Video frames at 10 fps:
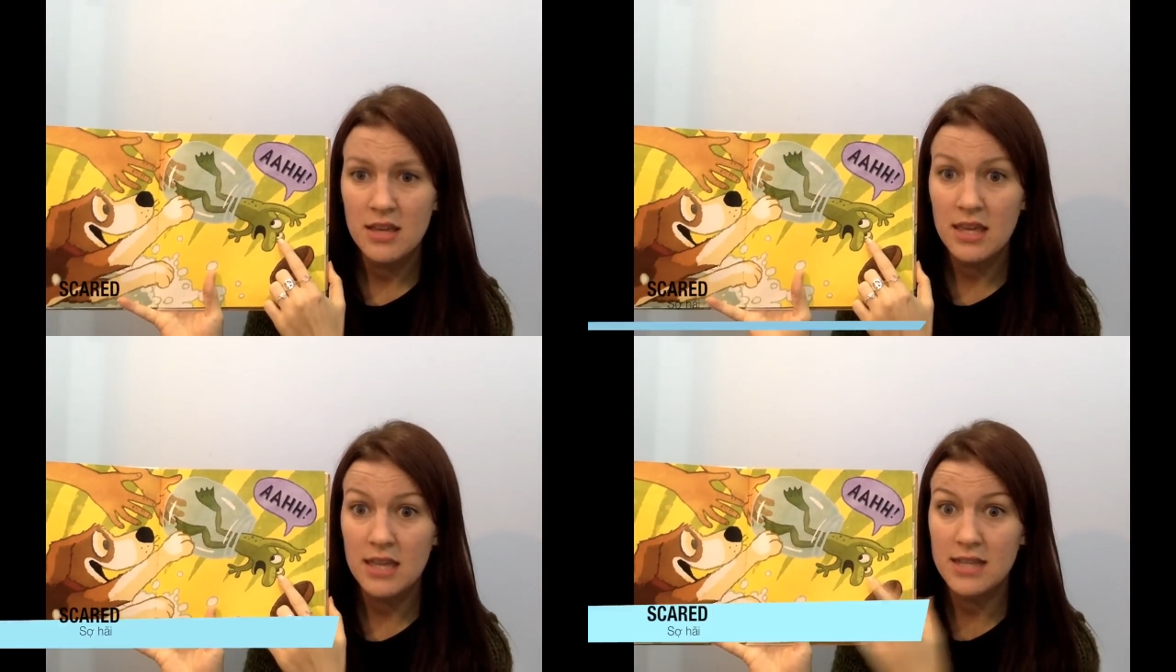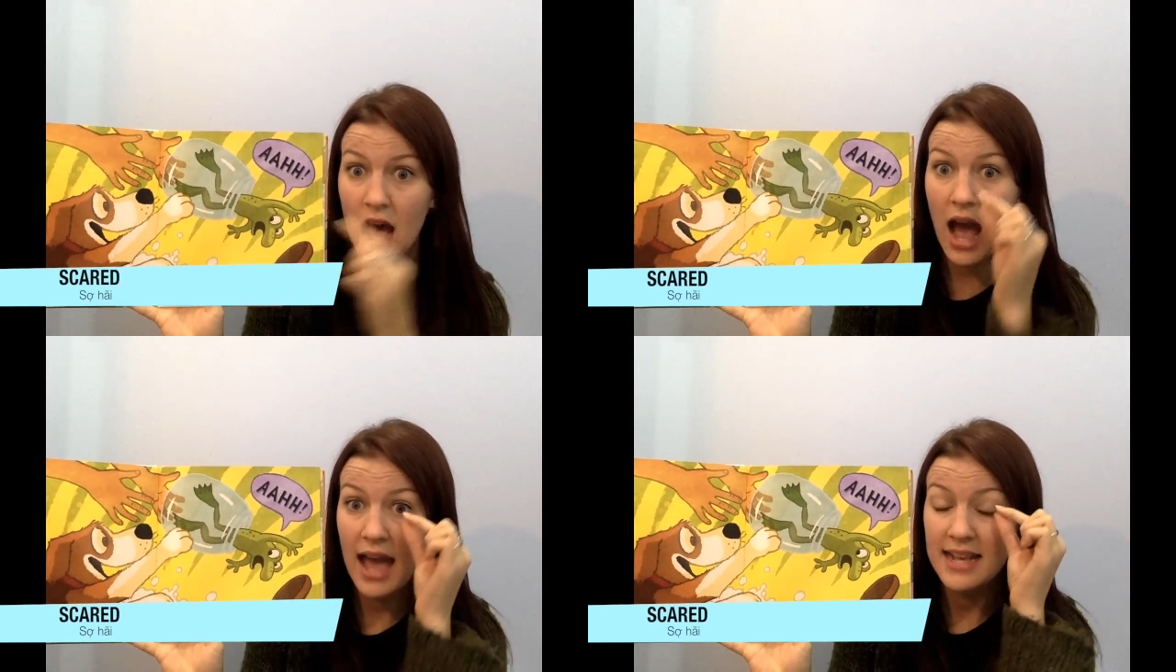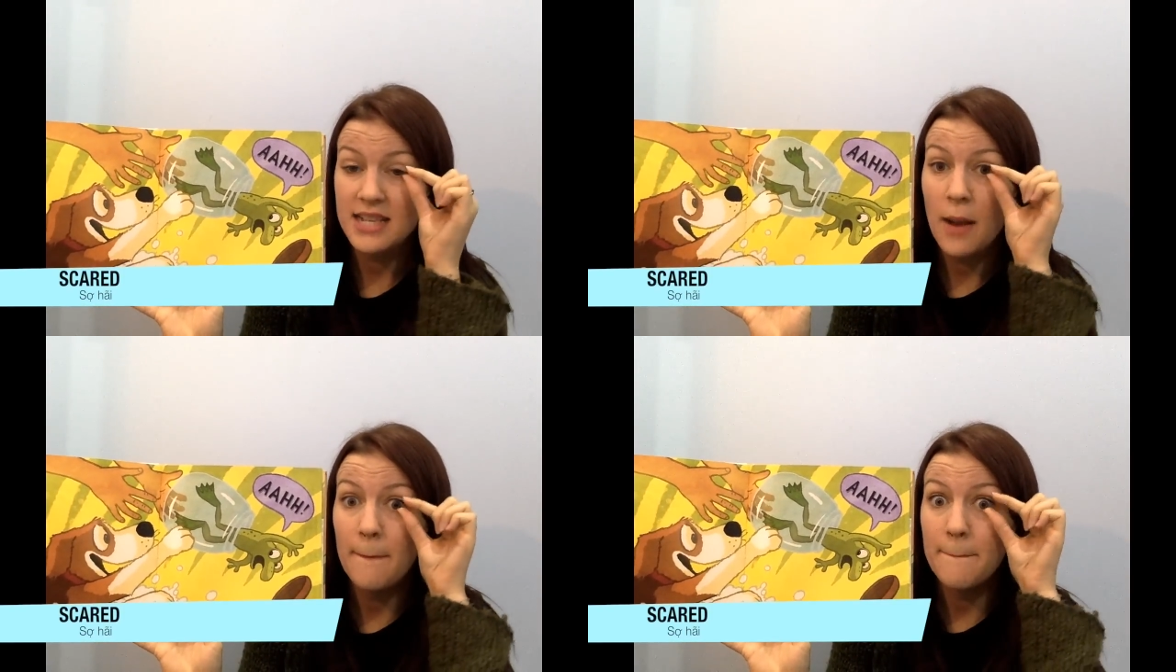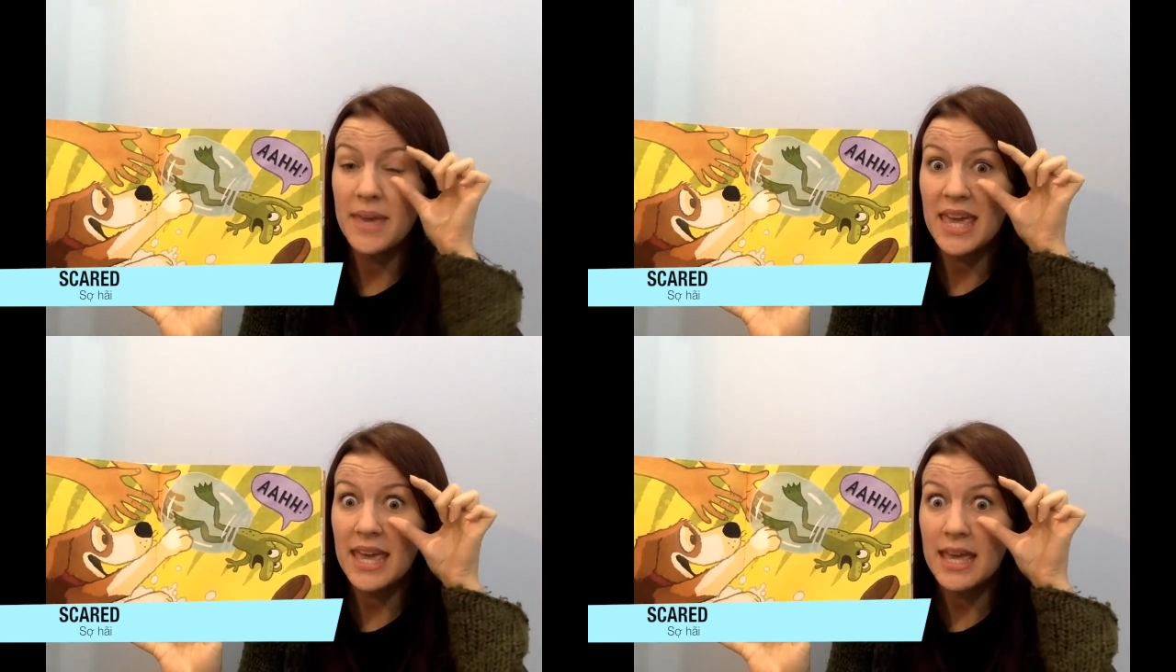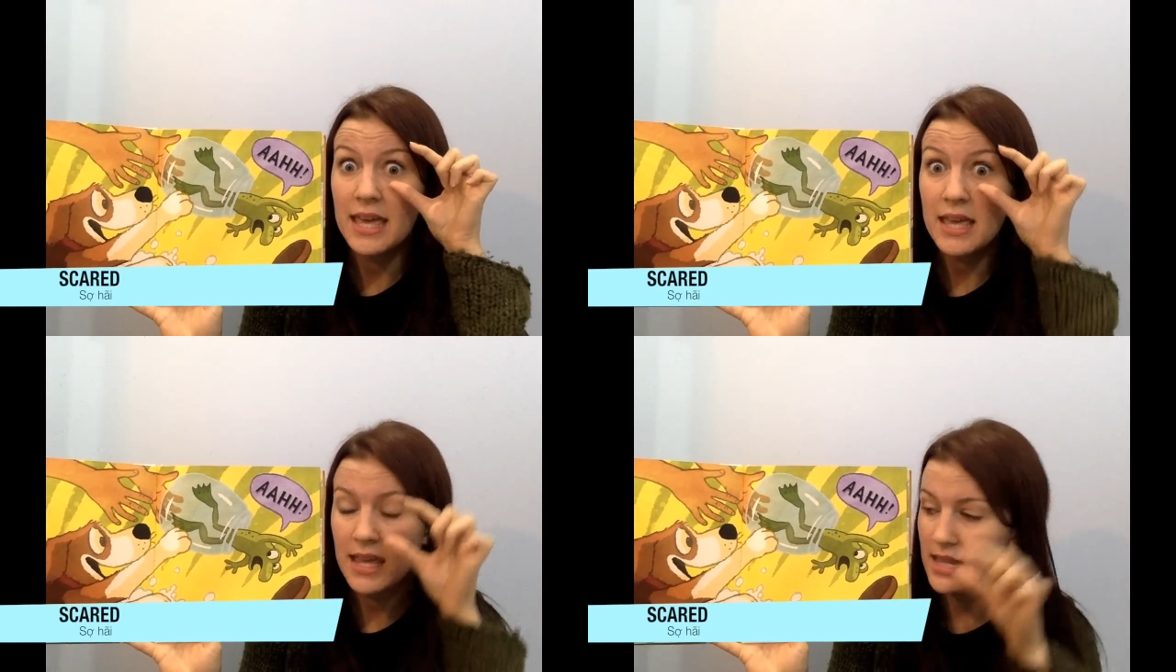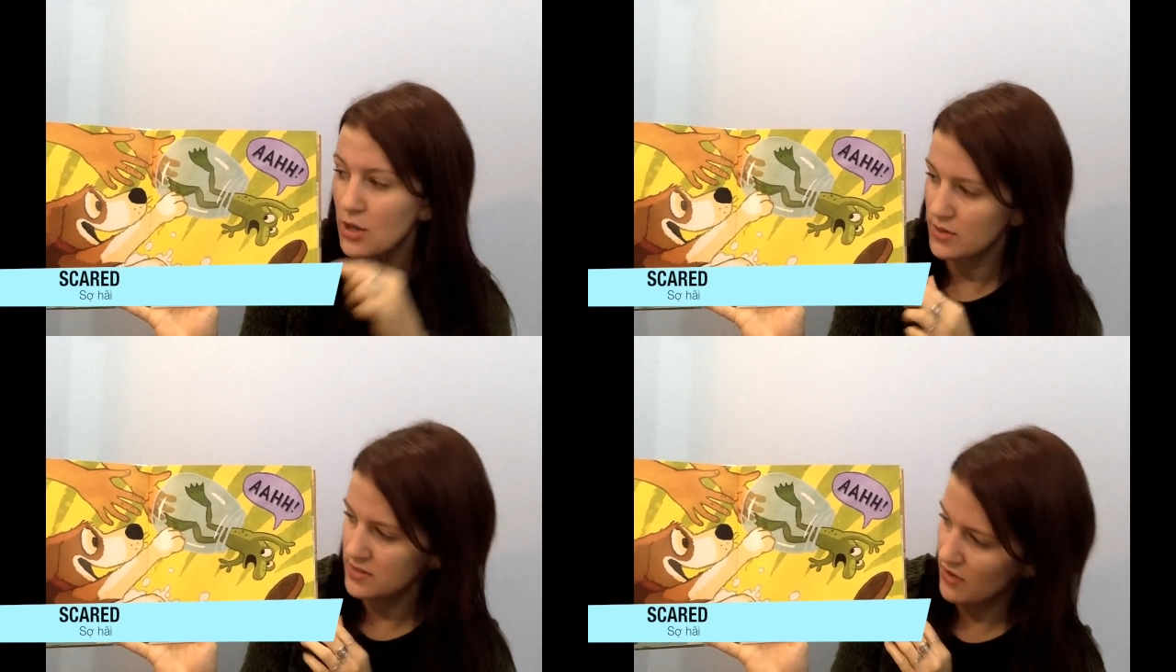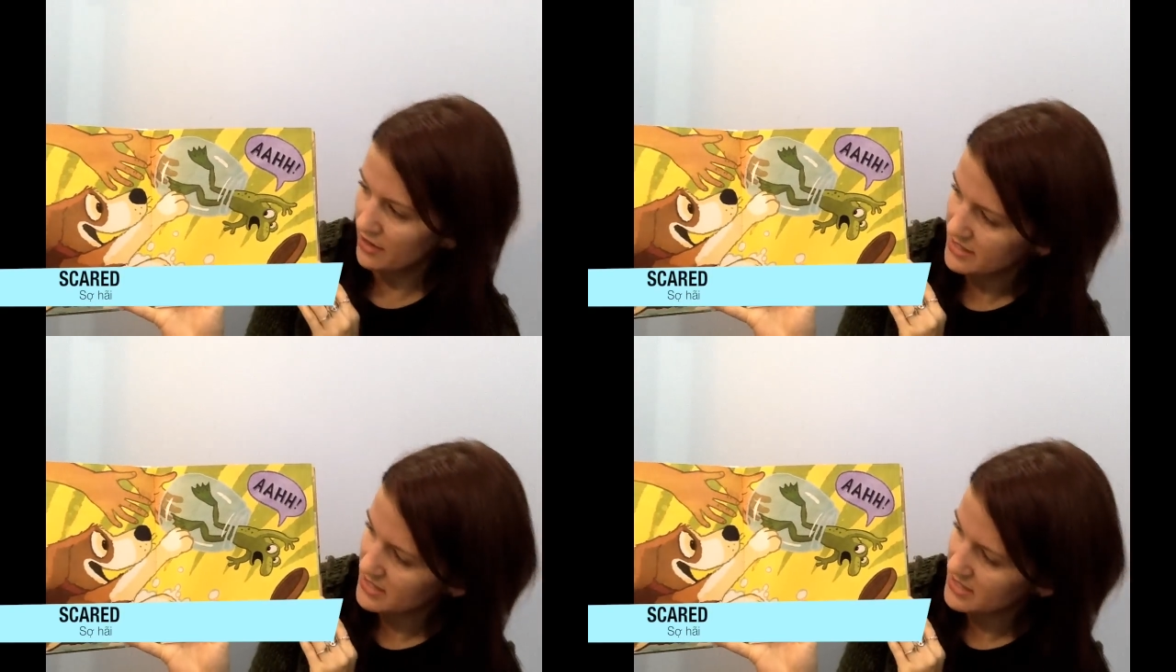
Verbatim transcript: His eyes are big. He looks very